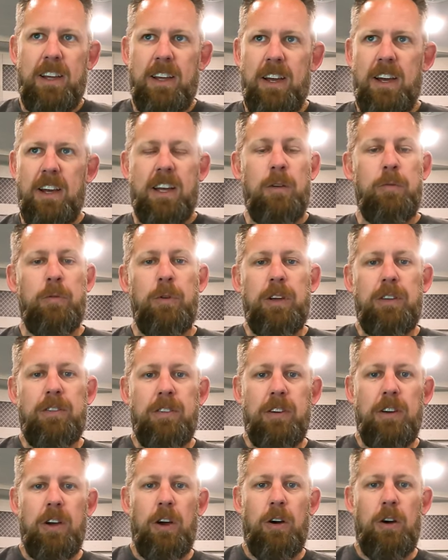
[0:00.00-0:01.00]
a couple weeks
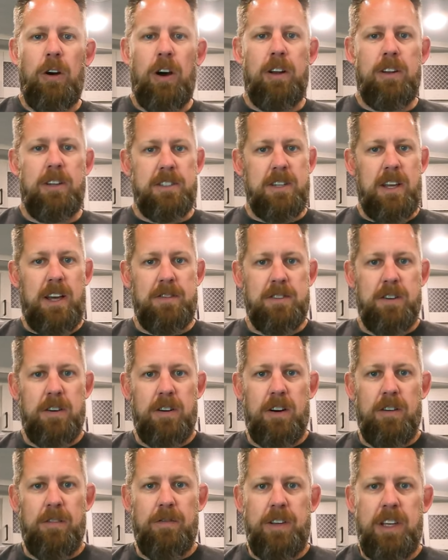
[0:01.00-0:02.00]
ago on a soft start
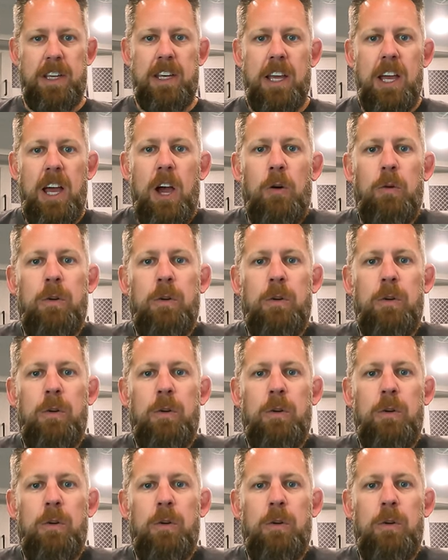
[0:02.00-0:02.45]
RV,